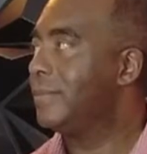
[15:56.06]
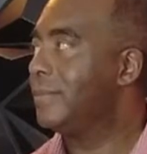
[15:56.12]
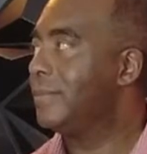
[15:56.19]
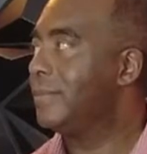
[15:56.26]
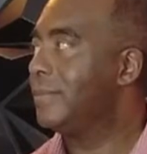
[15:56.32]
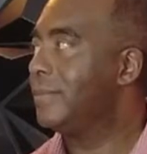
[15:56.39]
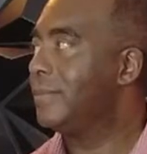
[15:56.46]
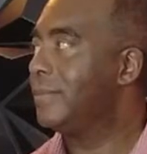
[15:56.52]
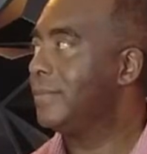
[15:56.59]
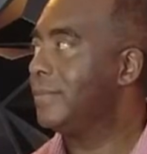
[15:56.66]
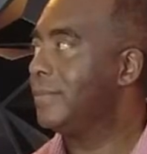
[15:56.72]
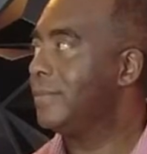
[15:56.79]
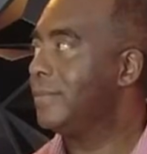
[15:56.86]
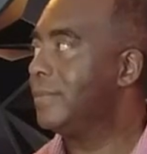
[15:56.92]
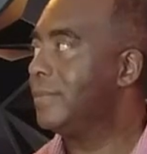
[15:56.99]

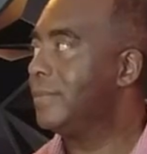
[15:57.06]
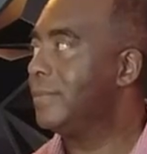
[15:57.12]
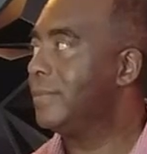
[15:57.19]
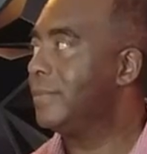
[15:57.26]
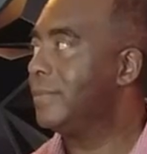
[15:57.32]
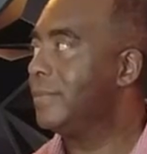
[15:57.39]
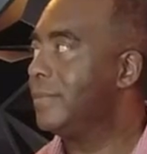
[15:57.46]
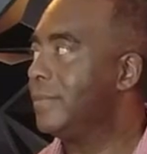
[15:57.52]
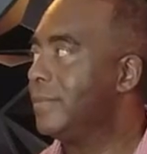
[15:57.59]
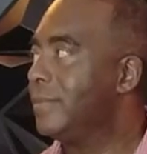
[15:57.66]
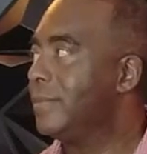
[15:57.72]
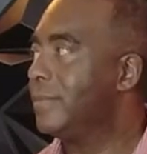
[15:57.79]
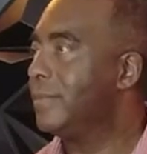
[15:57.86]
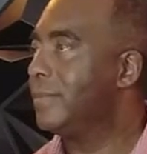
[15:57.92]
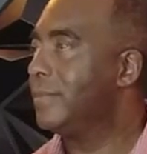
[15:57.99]

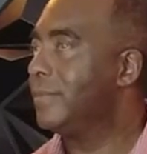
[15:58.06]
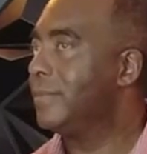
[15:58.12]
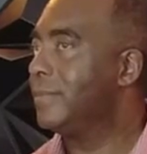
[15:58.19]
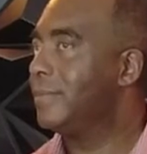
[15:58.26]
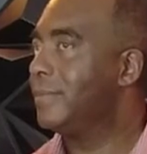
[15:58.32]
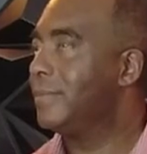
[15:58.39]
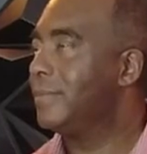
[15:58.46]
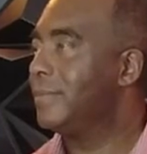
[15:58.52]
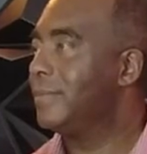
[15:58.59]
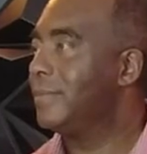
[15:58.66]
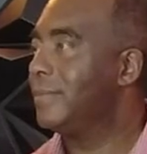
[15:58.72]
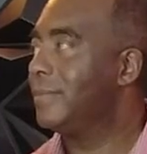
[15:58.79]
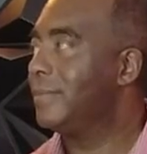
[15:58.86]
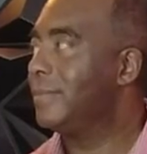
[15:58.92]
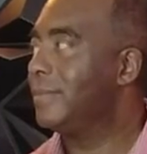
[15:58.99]

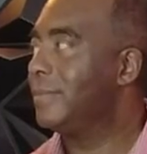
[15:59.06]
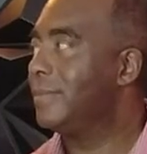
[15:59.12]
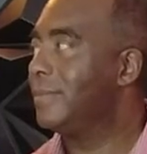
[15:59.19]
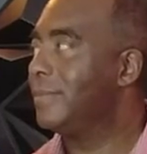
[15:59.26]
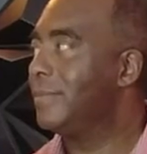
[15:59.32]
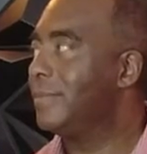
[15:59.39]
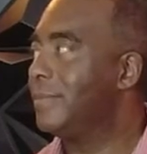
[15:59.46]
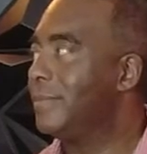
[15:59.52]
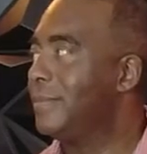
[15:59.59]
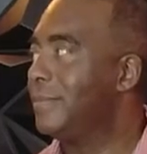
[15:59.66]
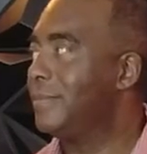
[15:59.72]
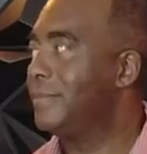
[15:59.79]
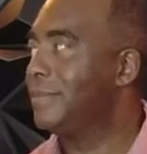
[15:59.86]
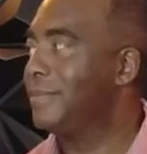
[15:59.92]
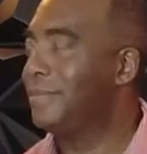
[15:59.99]

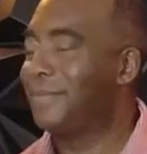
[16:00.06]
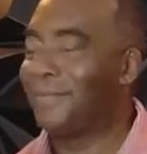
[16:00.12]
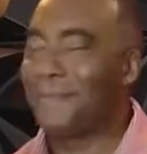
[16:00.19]
No words are spoken by the person on screen.